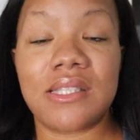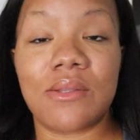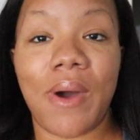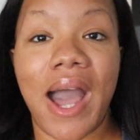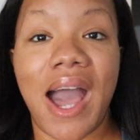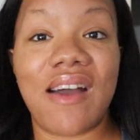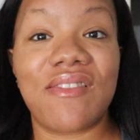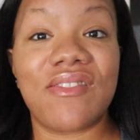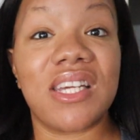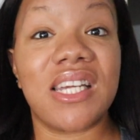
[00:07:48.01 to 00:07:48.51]
So I
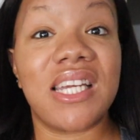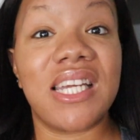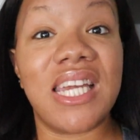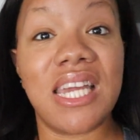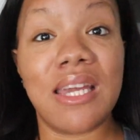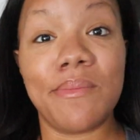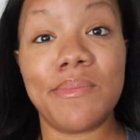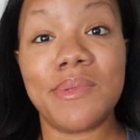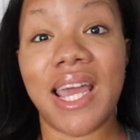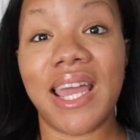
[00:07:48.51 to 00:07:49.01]
have to
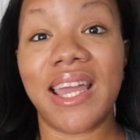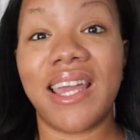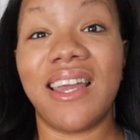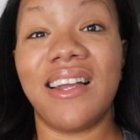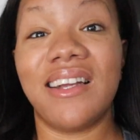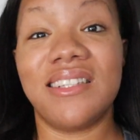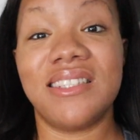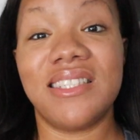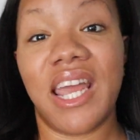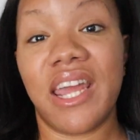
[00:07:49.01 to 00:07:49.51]
keep
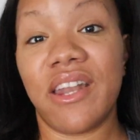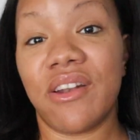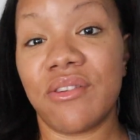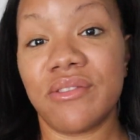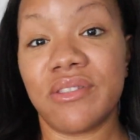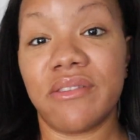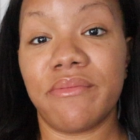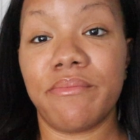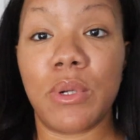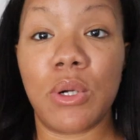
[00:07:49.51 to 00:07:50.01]
taking
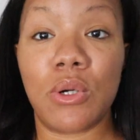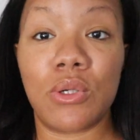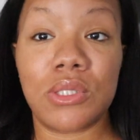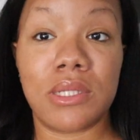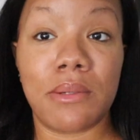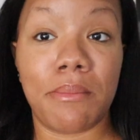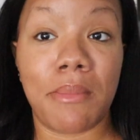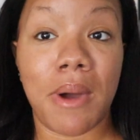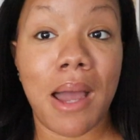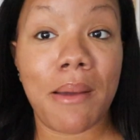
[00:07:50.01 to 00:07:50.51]
containers of milk
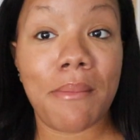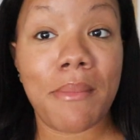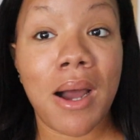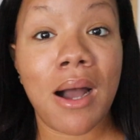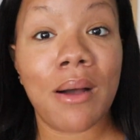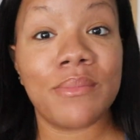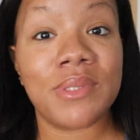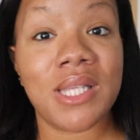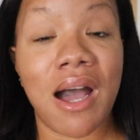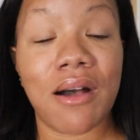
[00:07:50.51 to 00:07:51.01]
to my
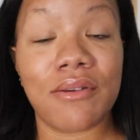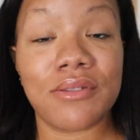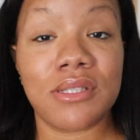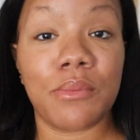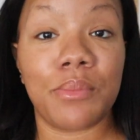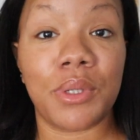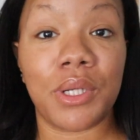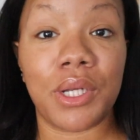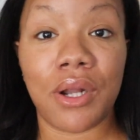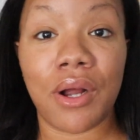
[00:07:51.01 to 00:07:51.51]
mom's house
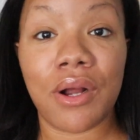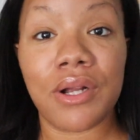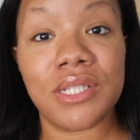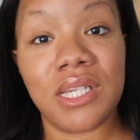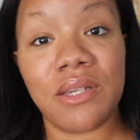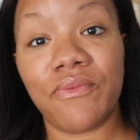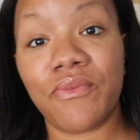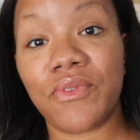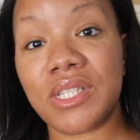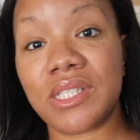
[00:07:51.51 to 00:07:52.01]
to put in her
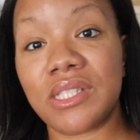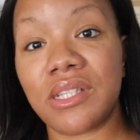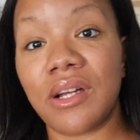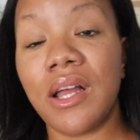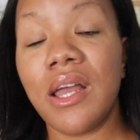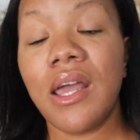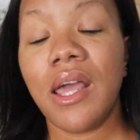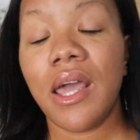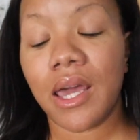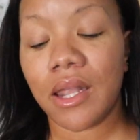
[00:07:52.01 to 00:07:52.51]
deep freezer,